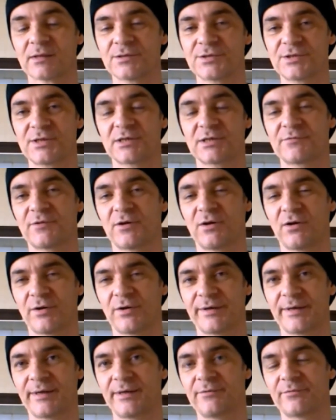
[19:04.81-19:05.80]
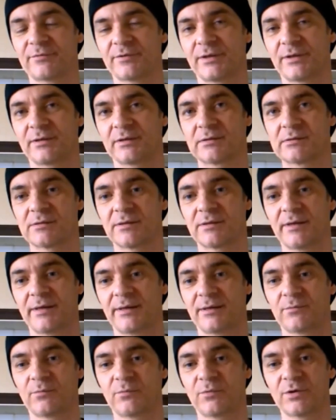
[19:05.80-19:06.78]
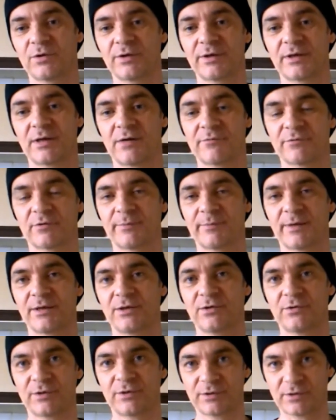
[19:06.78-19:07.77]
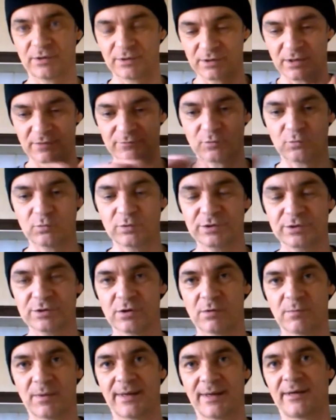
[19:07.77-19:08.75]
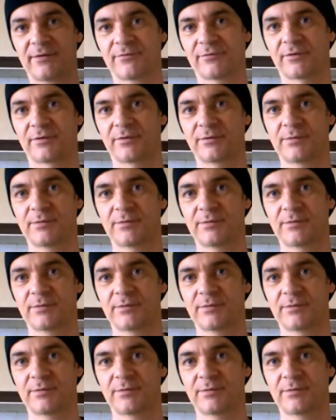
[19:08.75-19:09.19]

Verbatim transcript: 6 foot high aviary. And when I cover them at night, I cover all the top half.